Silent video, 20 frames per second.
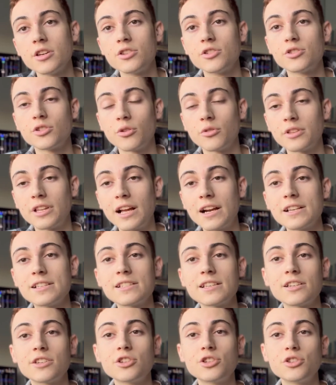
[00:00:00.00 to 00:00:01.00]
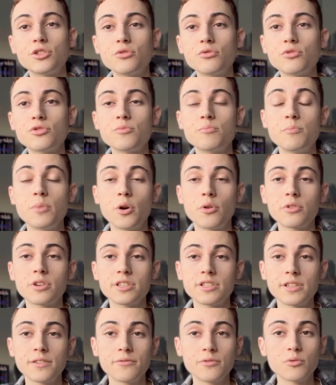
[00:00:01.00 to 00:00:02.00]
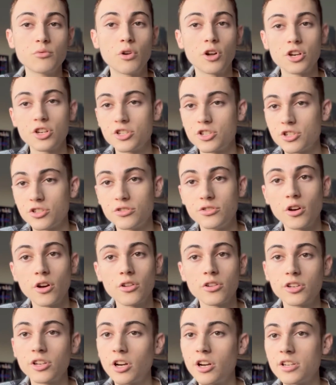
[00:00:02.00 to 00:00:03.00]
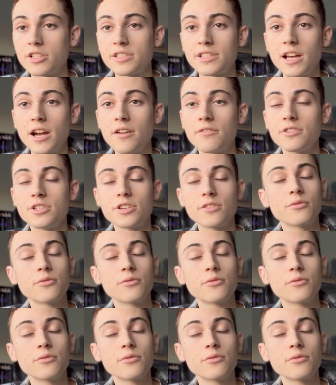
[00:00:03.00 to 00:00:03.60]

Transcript: So that is a huge bonus if you want to just dollar cost average.